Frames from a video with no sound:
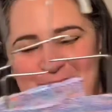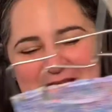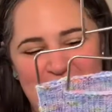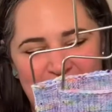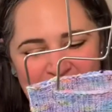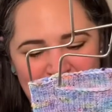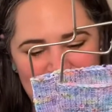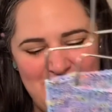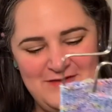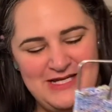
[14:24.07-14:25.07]
pair of
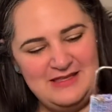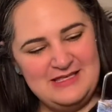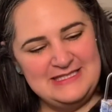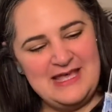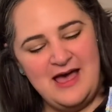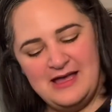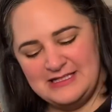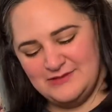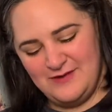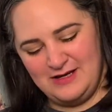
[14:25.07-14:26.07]
vanilla
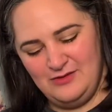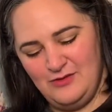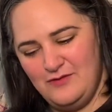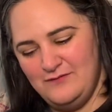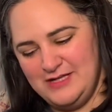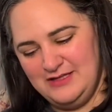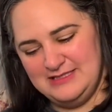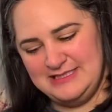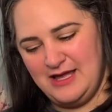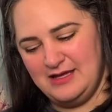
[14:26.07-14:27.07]
socks, regular old vanilla
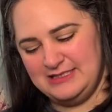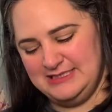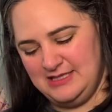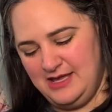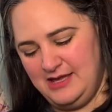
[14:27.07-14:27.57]
socks.